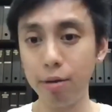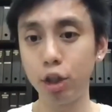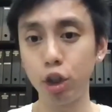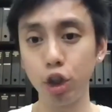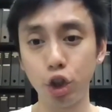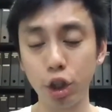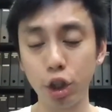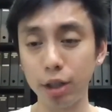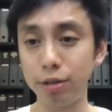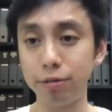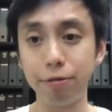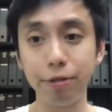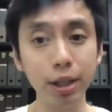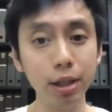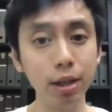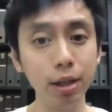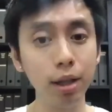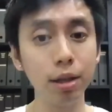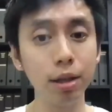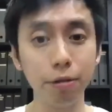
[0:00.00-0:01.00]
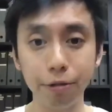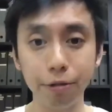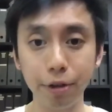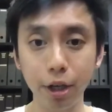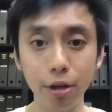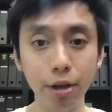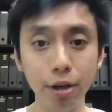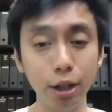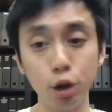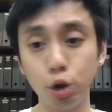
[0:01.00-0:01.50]
just feeling the
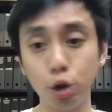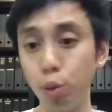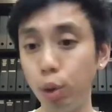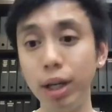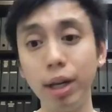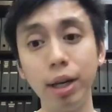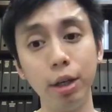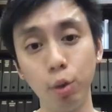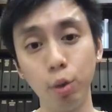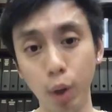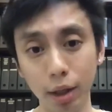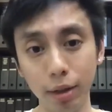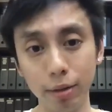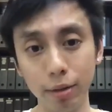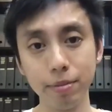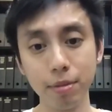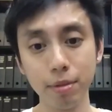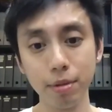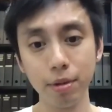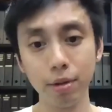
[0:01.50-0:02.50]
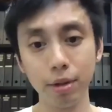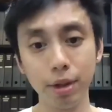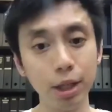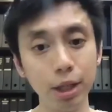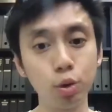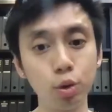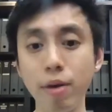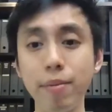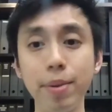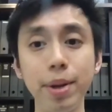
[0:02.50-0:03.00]
fear and doing it anyway. This
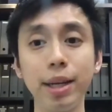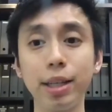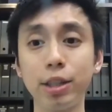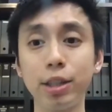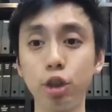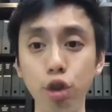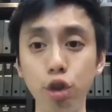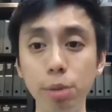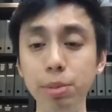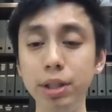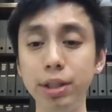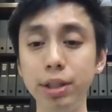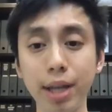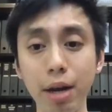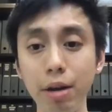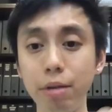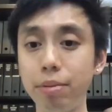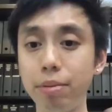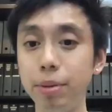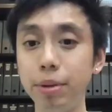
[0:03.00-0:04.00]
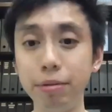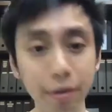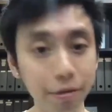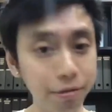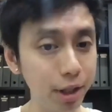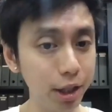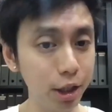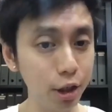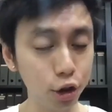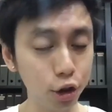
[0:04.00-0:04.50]
would have been extremely scary for me
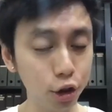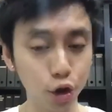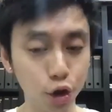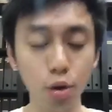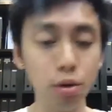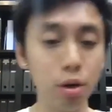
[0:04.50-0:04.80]
15 years ago,